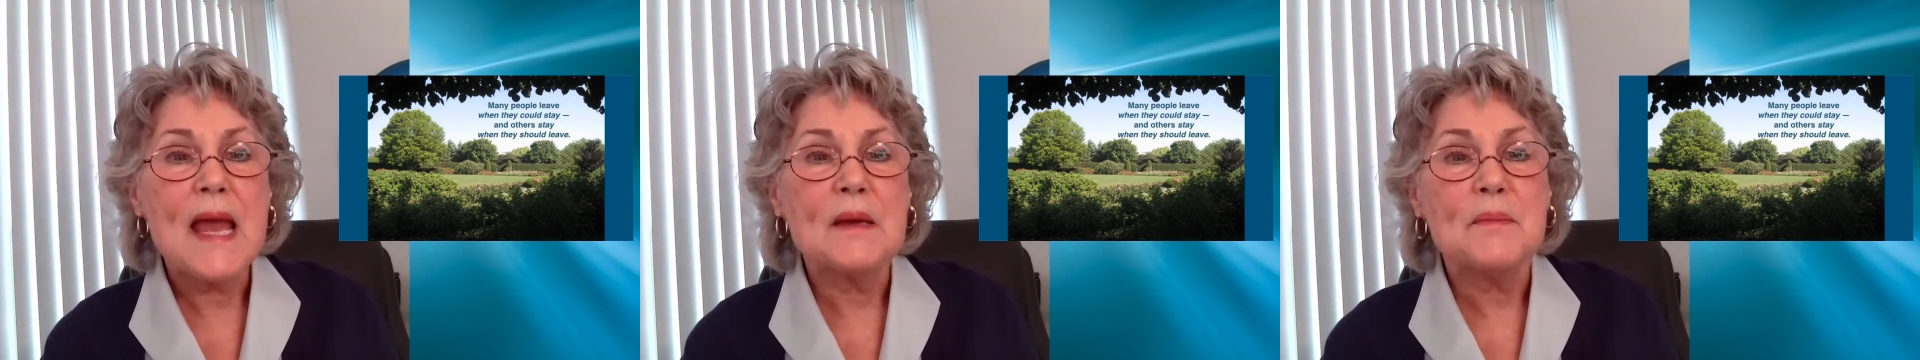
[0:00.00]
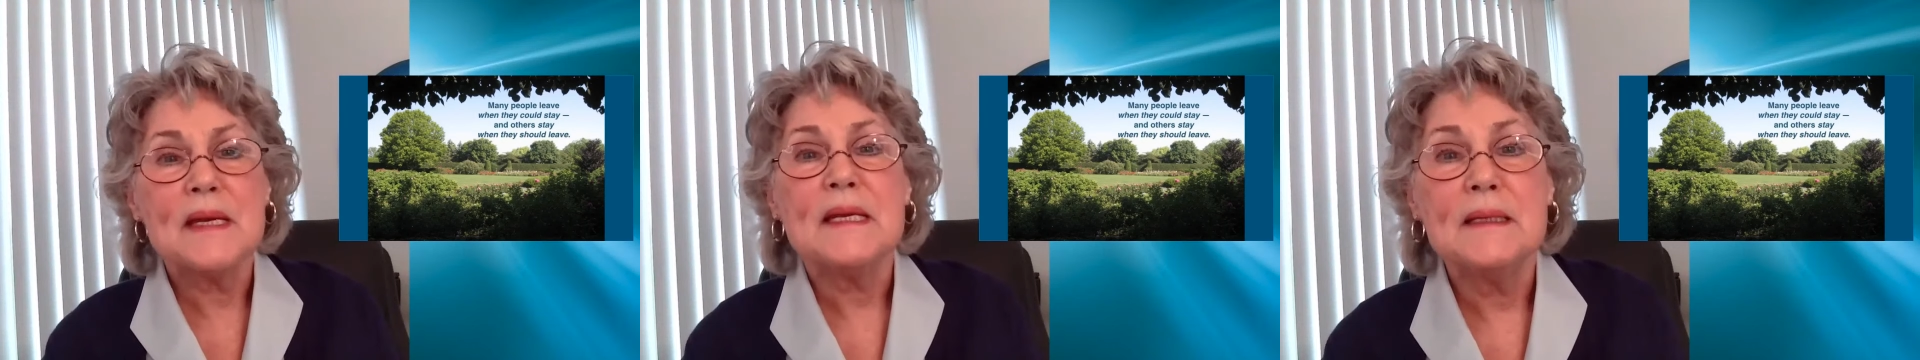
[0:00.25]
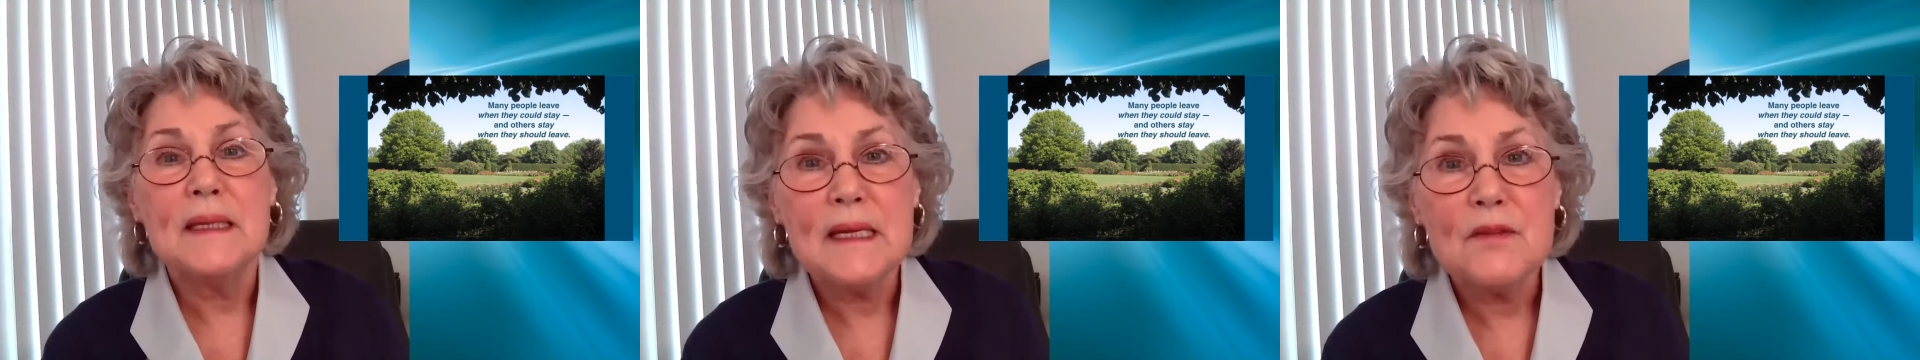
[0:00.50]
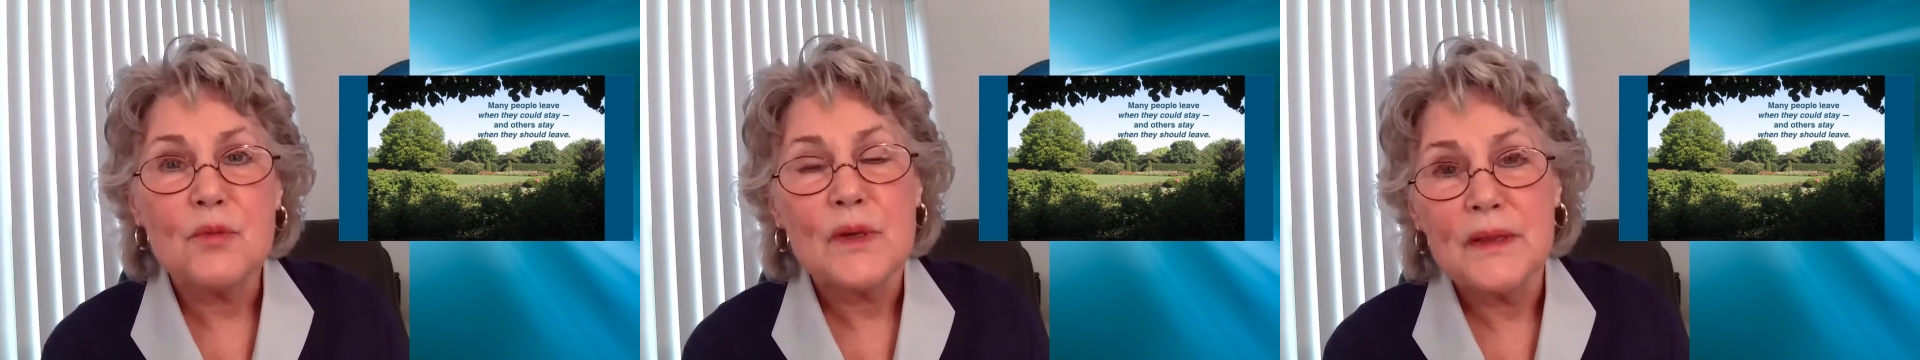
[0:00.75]
and many
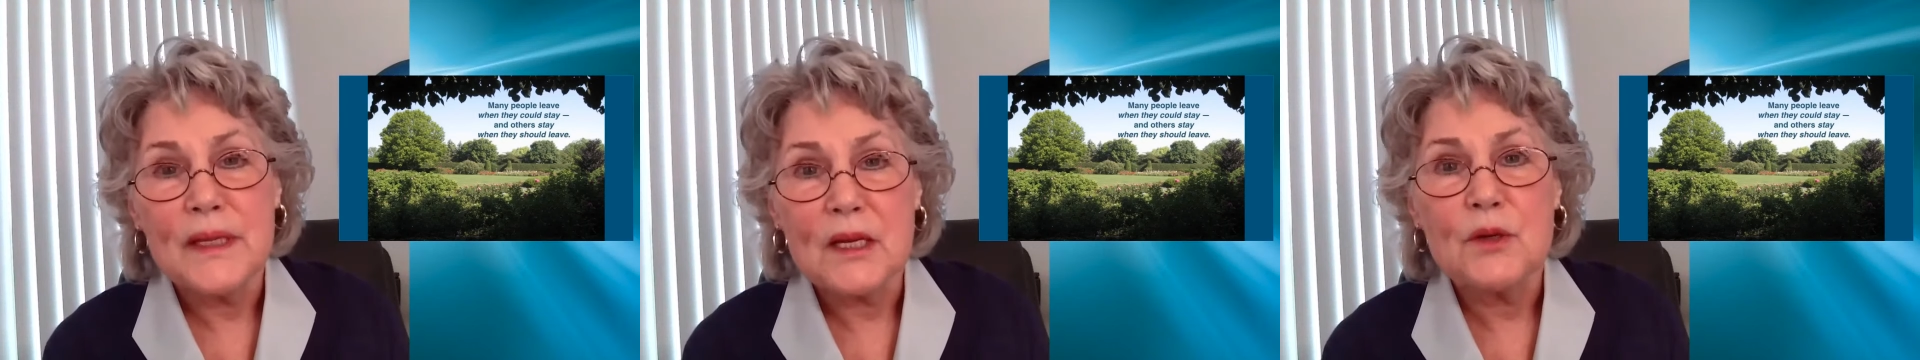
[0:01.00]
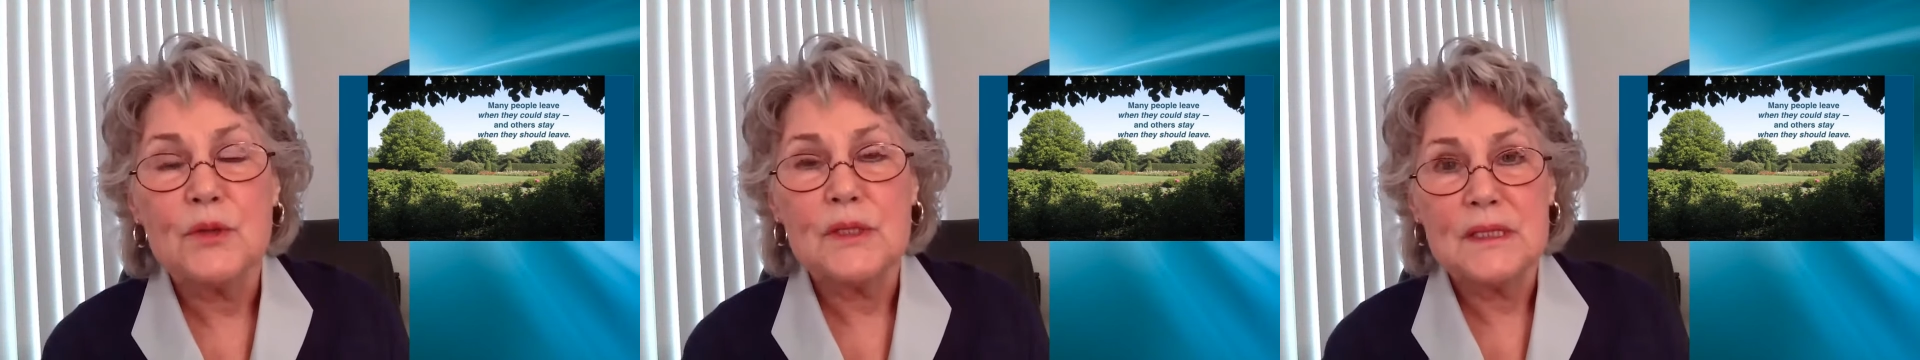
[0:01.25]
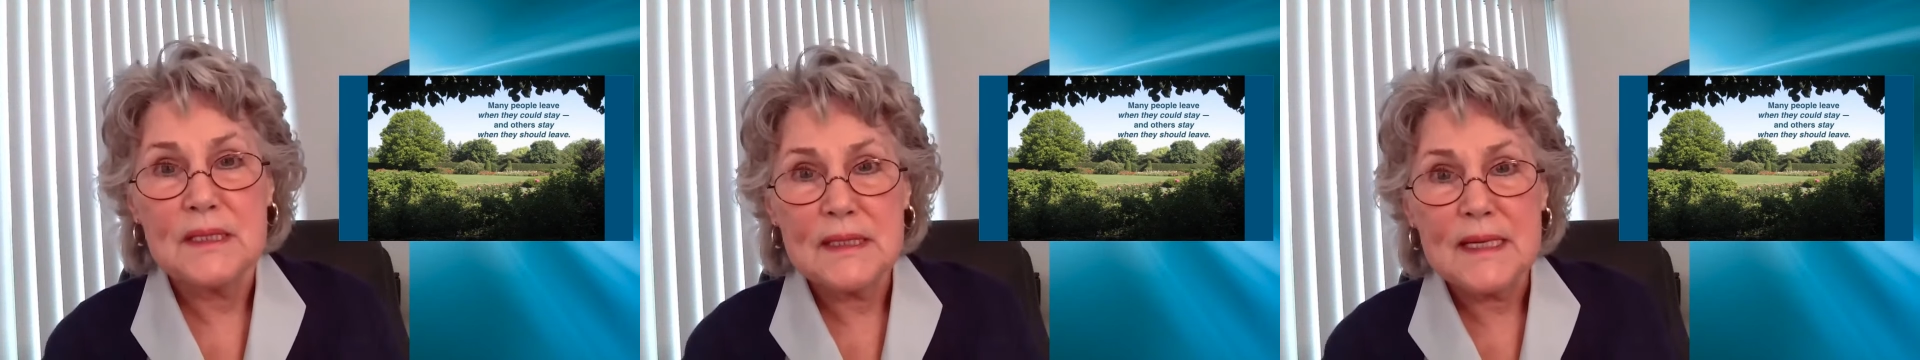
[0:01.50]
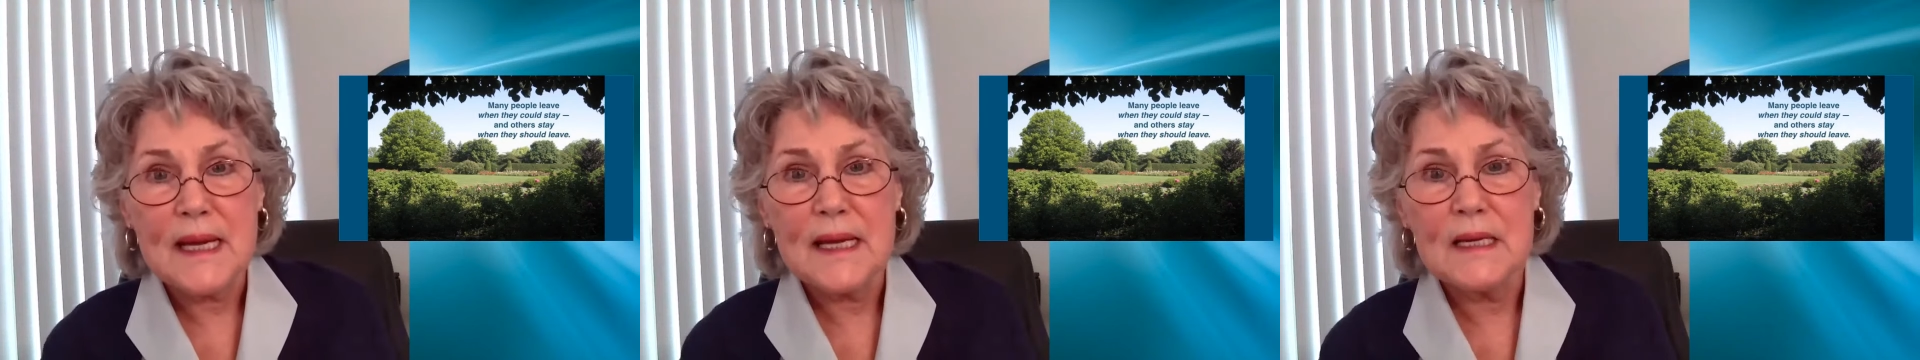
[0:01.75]
leave when they could
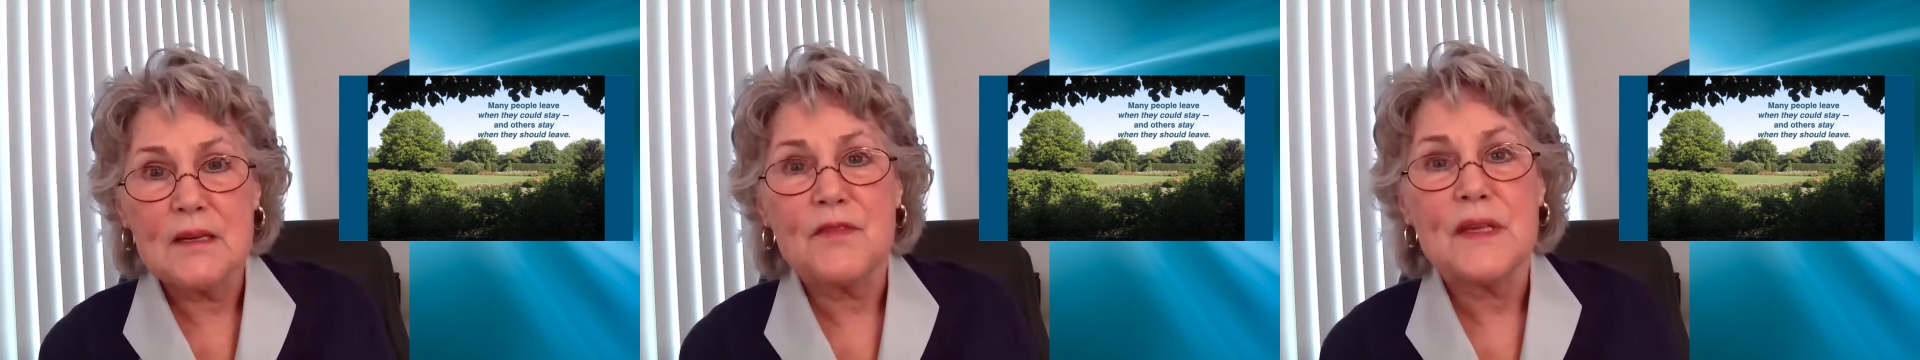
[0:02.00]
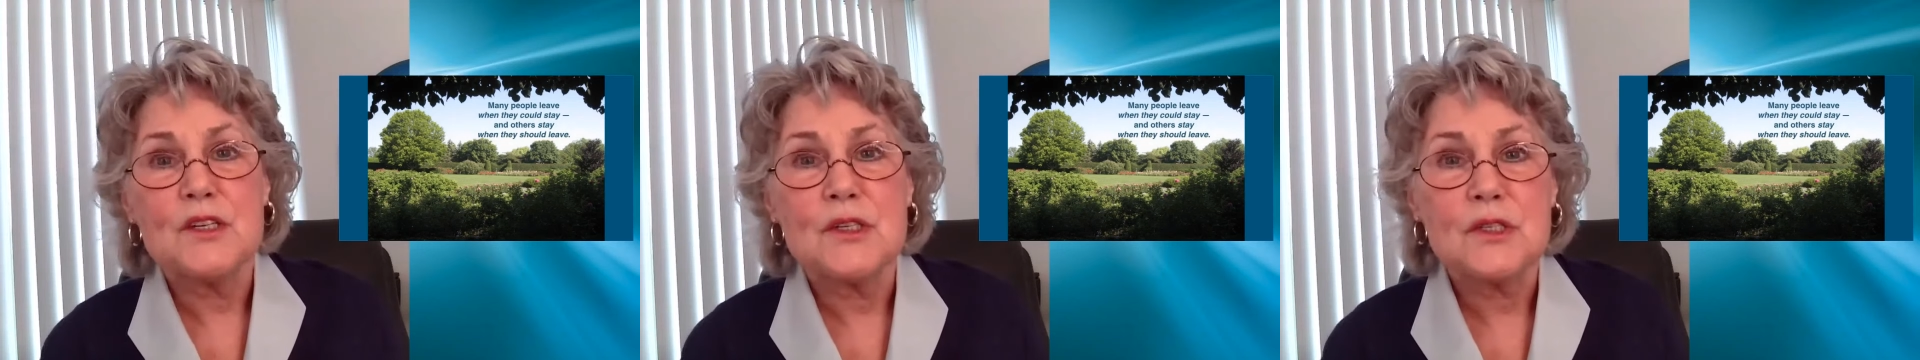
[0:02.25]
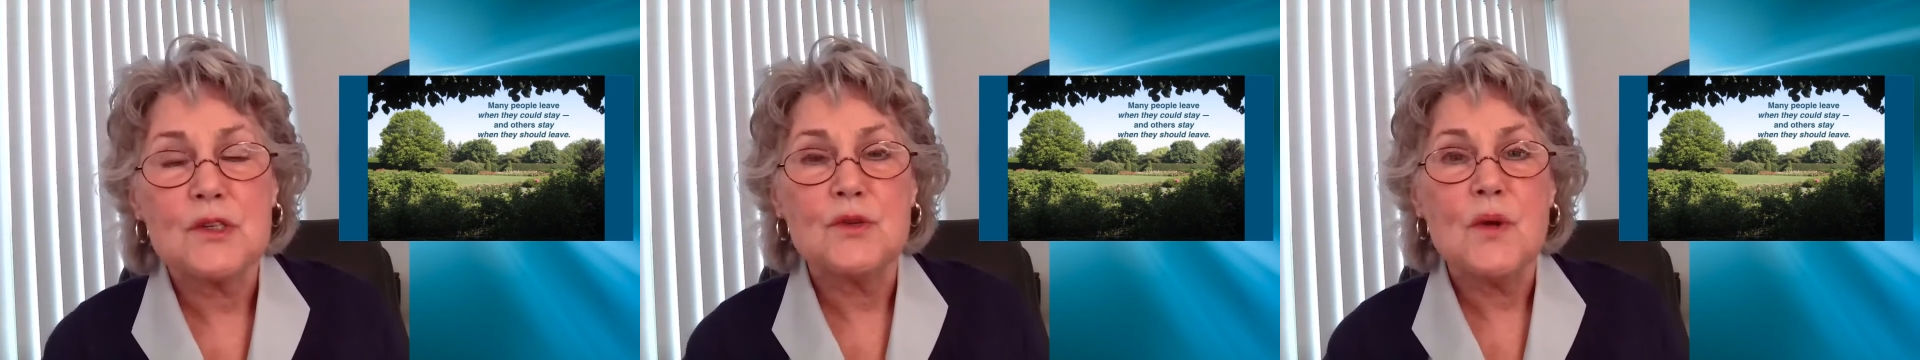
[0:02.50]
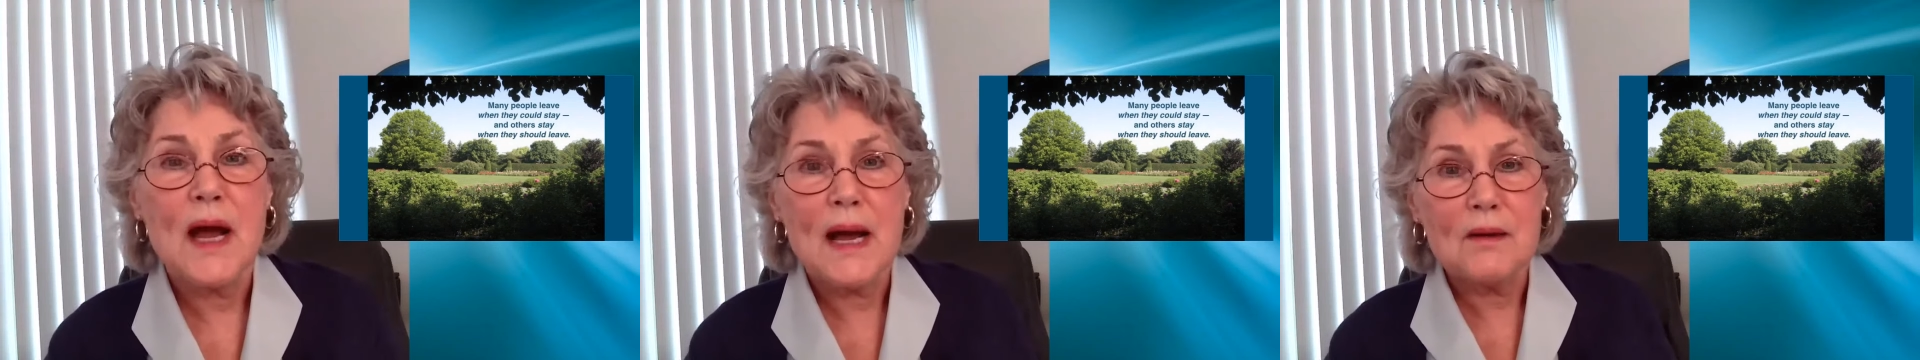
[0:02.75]
stay, if they just
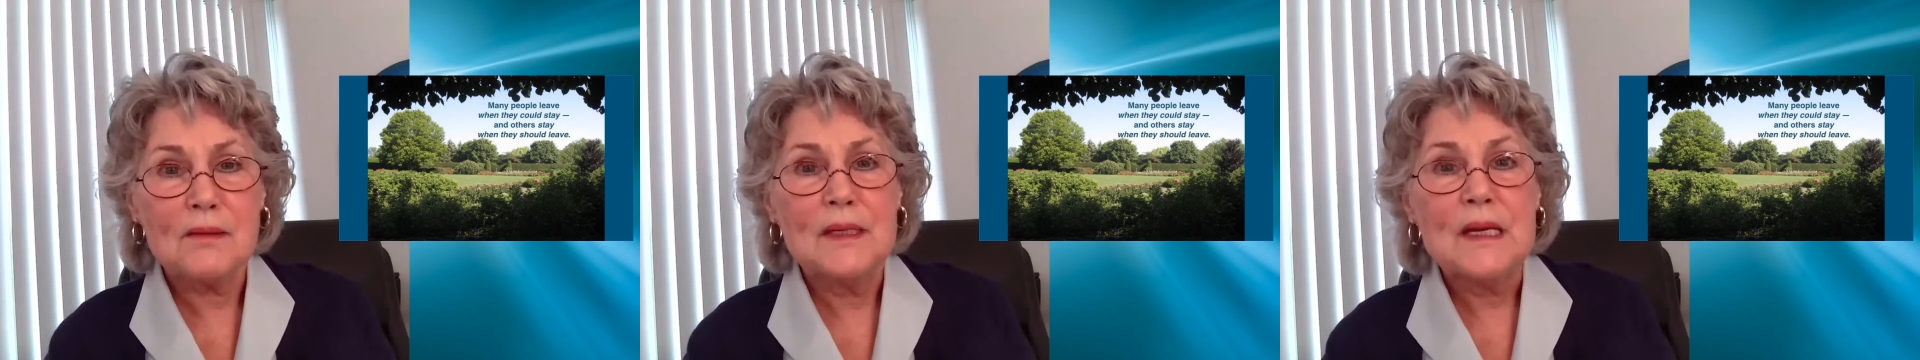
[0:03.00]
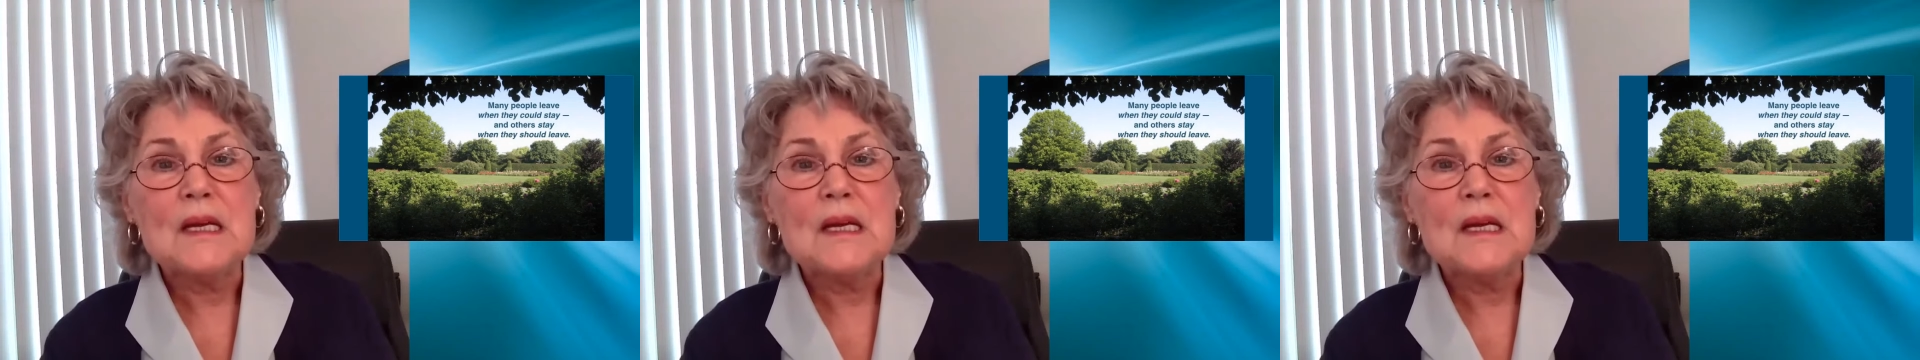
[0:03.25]
knew how.